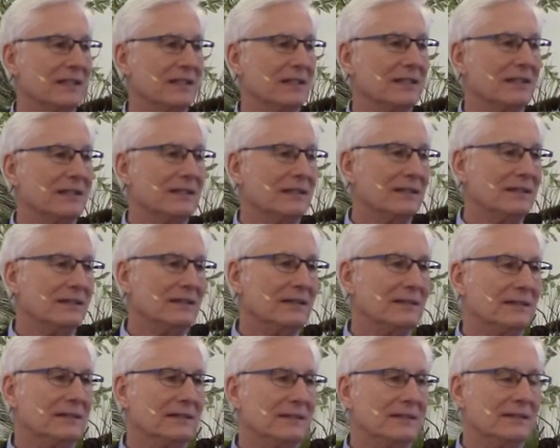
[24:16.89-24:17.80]

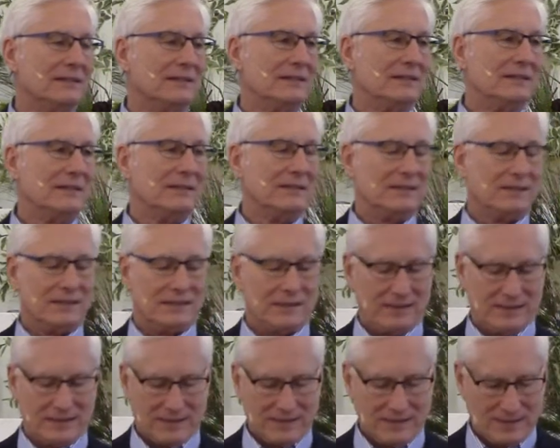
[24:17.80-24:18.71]

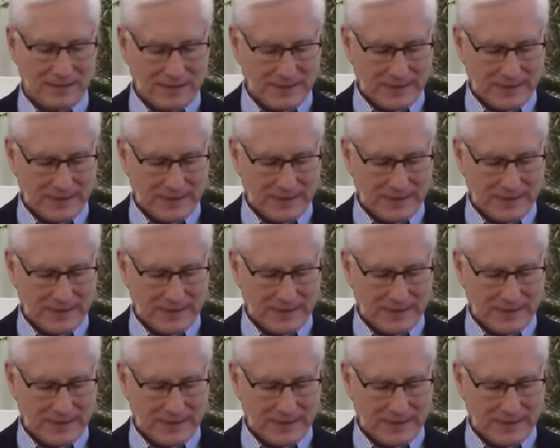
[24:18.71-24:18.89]
Nothing is said.